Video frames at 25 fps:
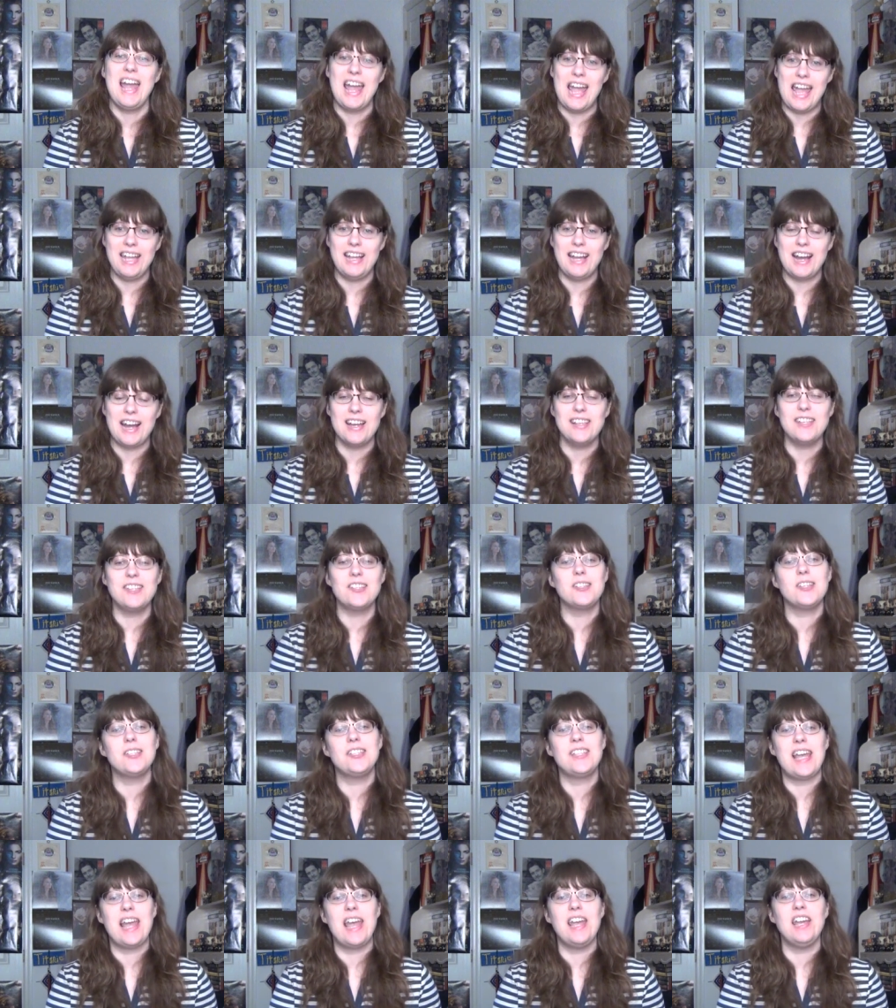Hey guys,
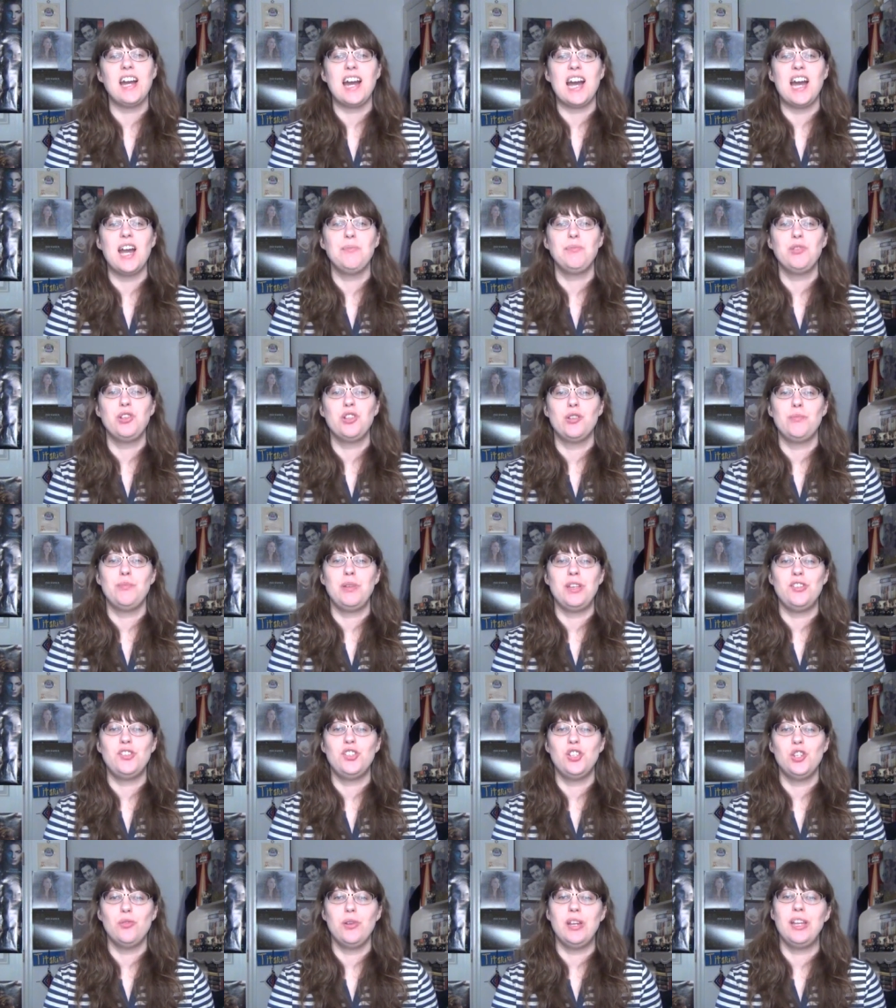today I'm going to be
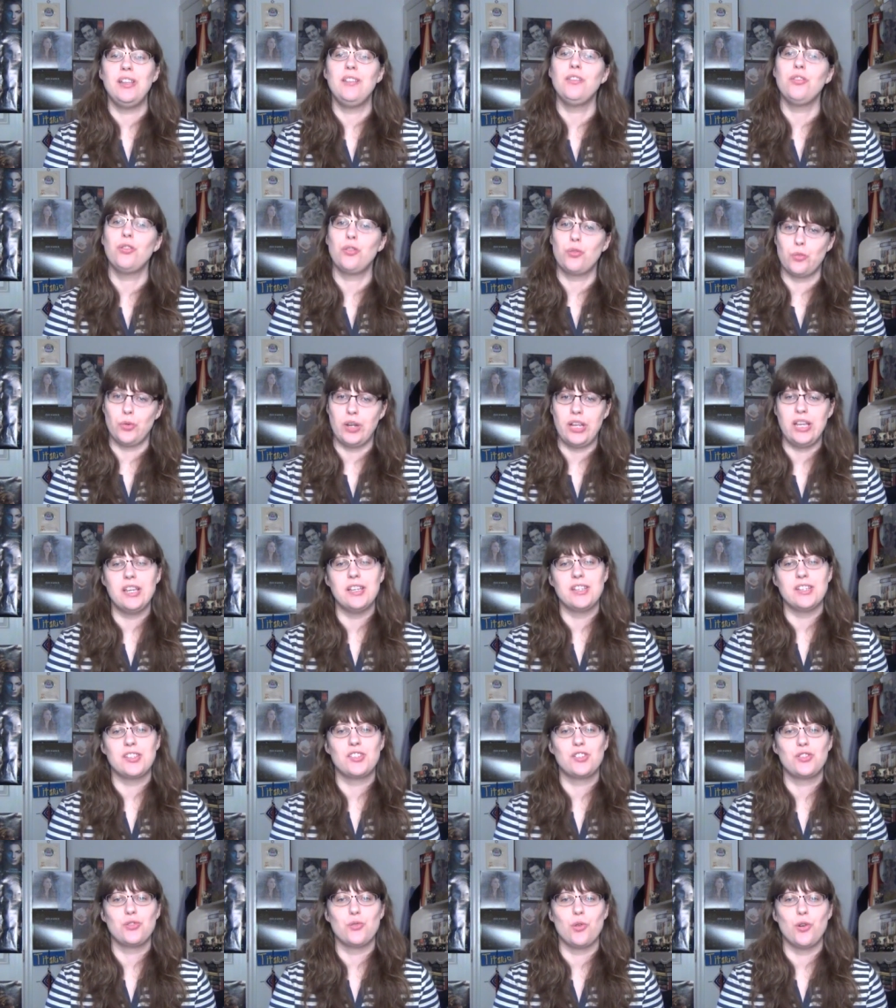doing three
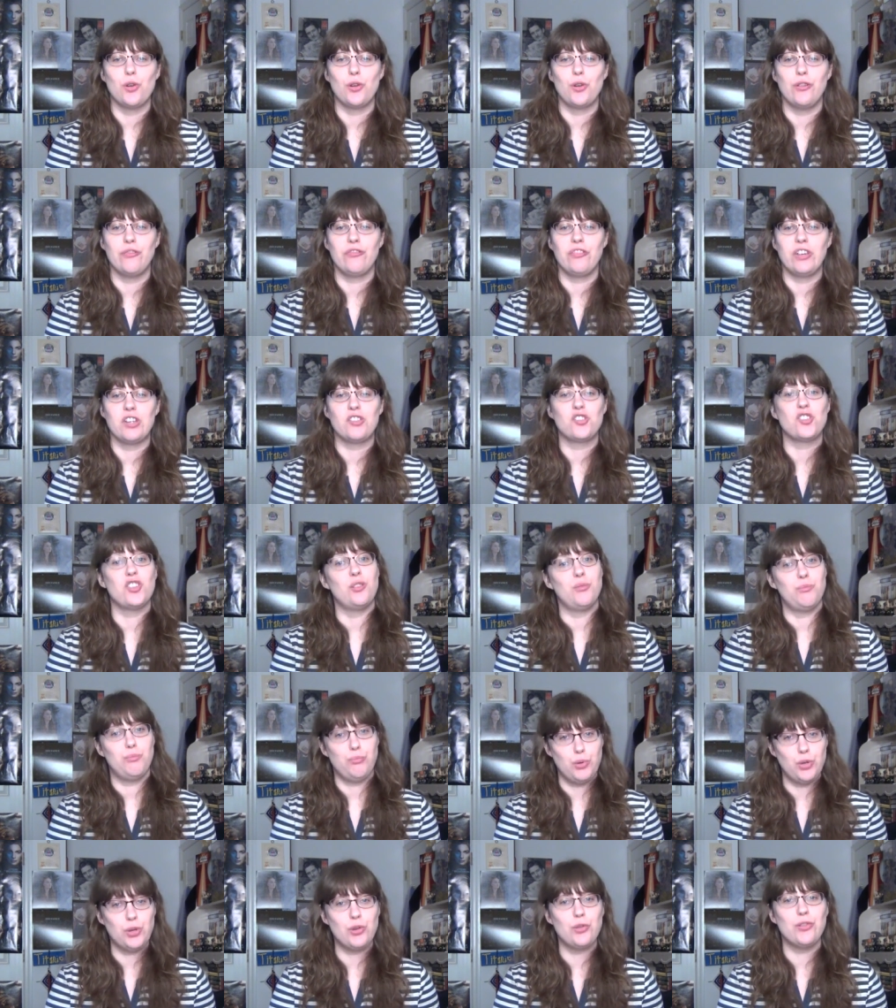historical
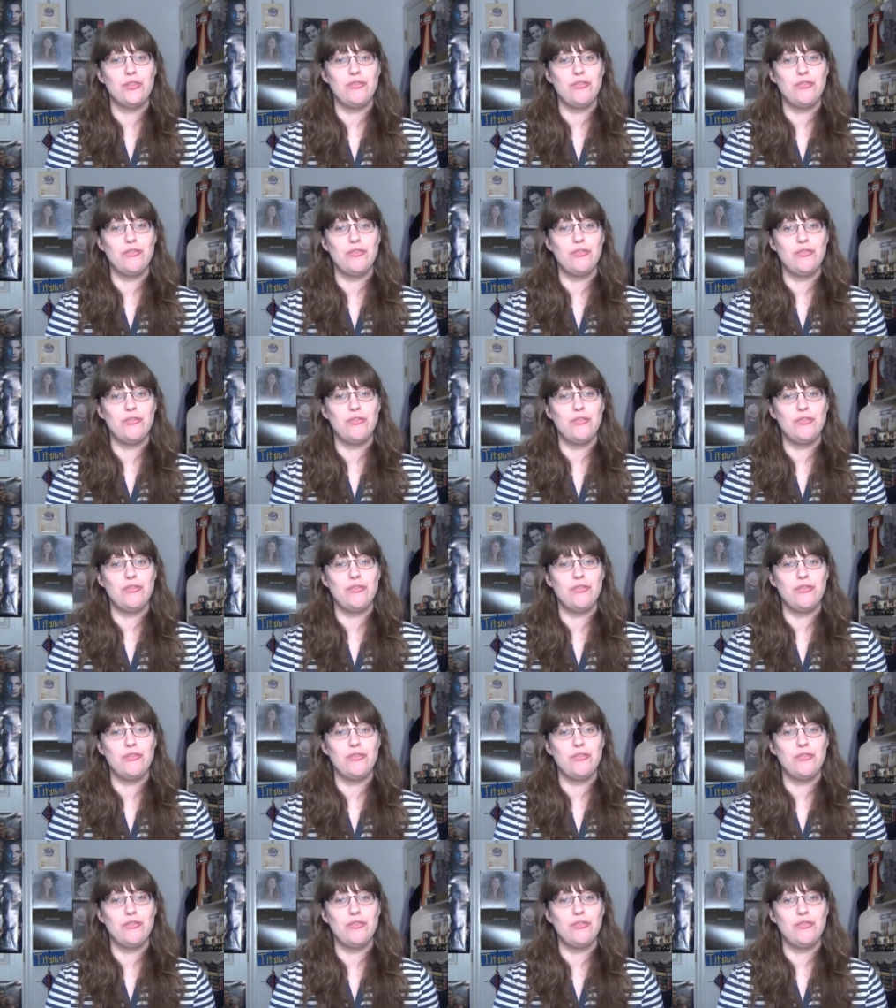fiction book